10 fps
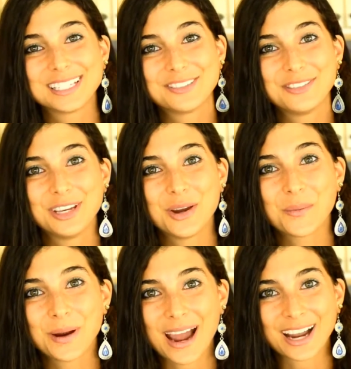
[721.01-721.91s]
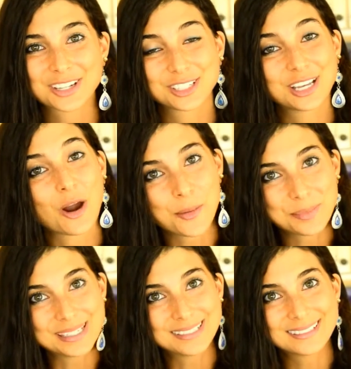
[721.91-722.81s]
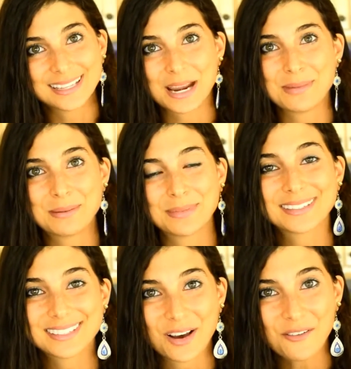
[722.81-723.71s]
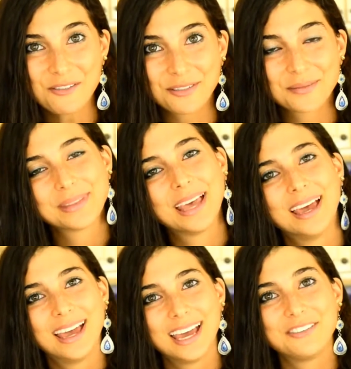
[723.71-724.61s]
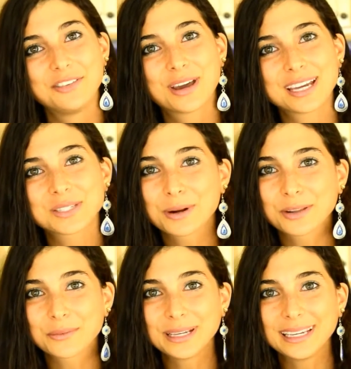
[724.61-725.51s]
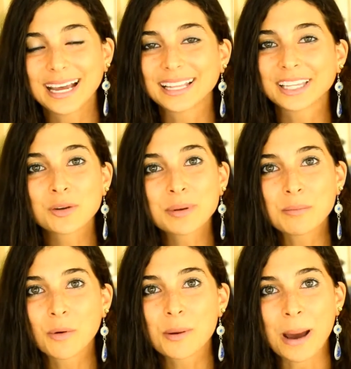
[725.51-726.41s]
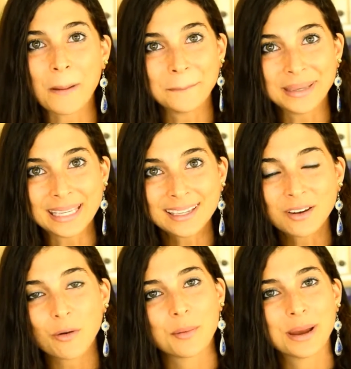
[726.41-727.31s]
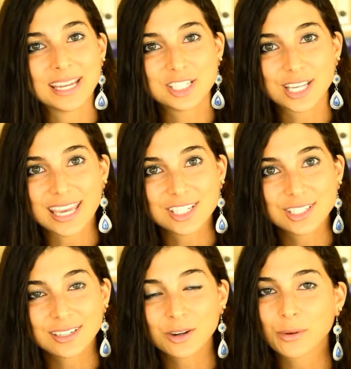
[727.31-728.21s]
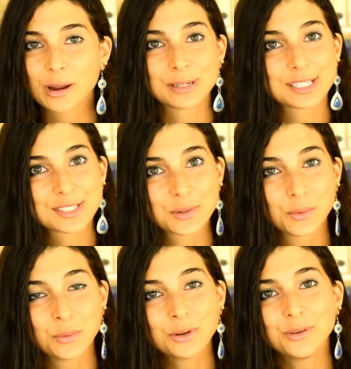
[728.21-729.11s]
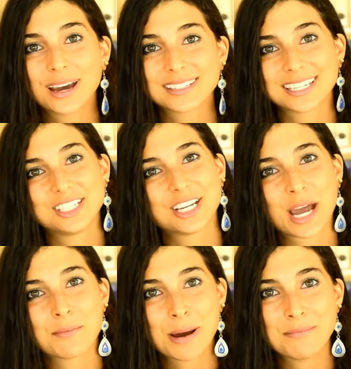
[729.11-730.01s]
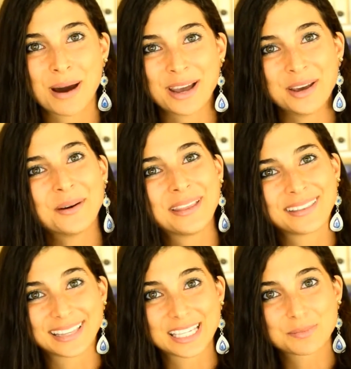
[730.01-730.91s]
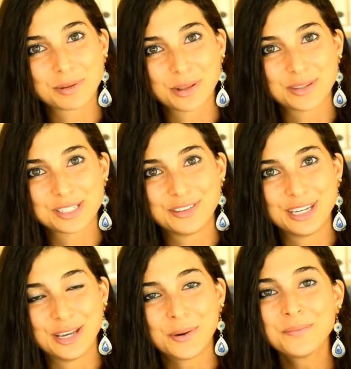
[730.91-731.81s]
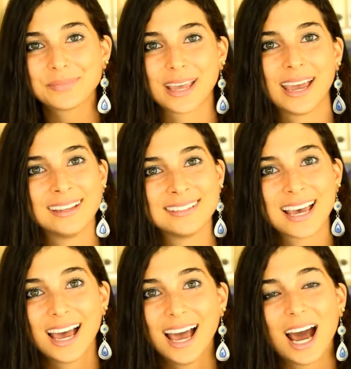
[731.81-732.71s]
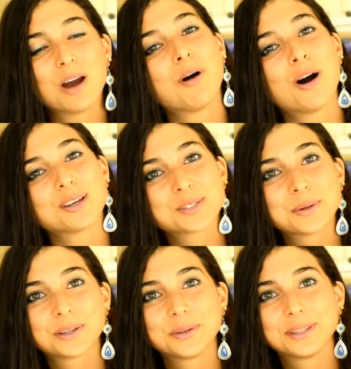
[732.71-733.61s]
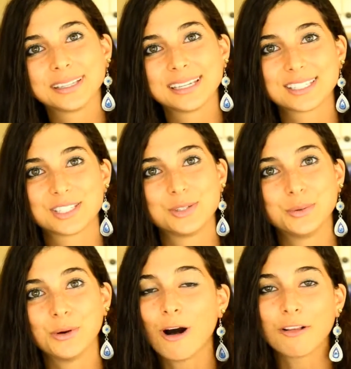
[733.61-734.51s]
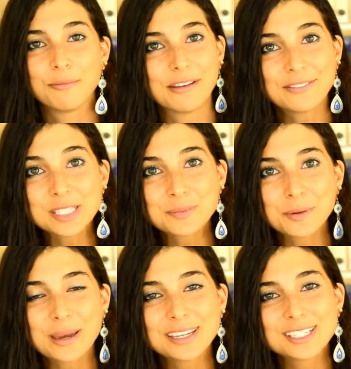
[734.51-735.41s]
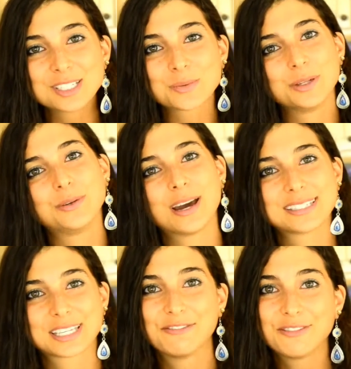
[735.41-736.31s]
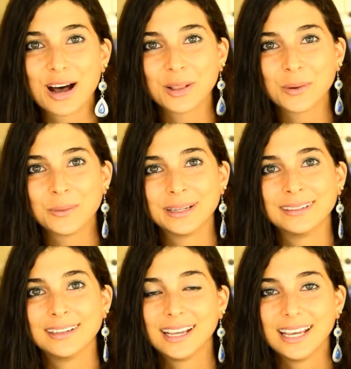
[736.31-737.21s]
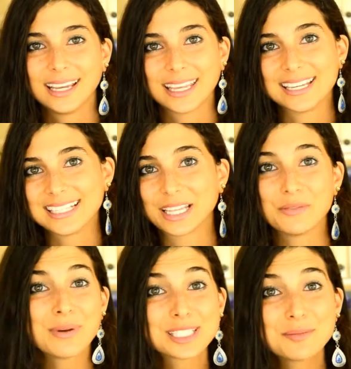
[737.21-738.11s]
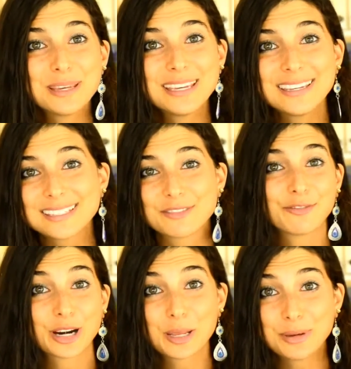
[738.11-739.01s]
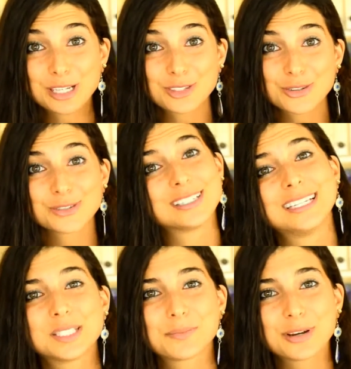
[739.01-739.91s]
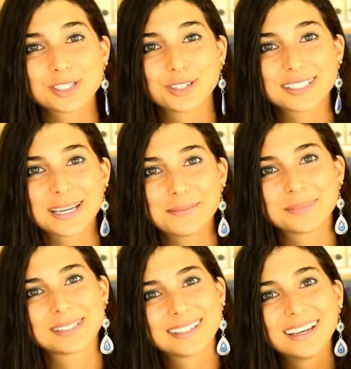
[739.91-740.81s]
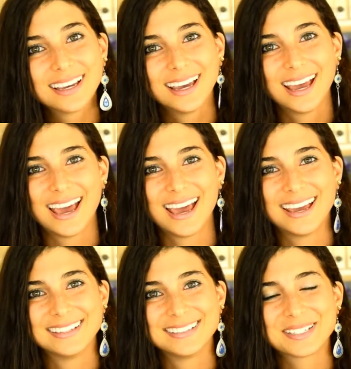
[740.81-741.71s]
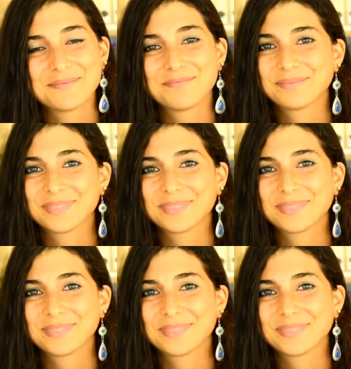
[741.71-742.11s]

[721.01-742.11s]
in this video were actually art pieces that I made myself. If you guys want to read a little bit more about me or my education or where I went to school, you guys can check out my bio and the links below this video. And I will also include the links to all of my Facebook pages where you guys can follow and get daily recipes and funny pictures and inspirational tips. And